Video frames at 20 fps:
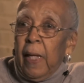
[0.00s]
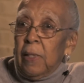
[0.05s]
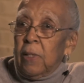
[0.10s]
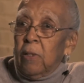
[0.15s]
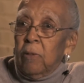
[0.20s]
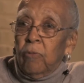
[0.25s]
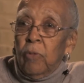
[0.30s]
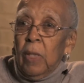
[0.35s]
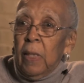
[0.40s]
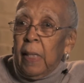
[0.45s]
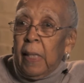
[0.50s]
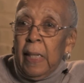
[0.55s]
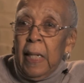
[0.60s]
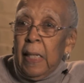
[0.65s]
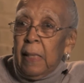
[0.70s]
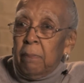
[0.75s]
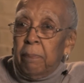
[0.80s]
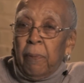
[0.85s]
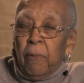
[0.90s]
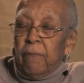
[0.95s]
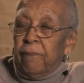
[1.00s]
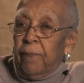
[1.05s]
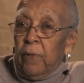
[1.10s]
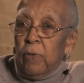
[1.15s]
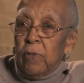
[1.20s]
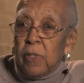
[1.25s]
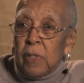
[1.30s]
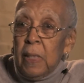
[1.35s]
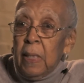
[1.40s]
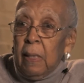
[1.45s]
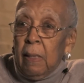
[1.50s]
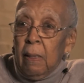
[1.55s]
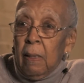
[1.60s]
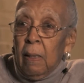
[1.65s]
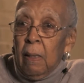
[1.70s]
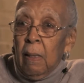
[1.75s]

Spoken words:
else, you really can't foresee.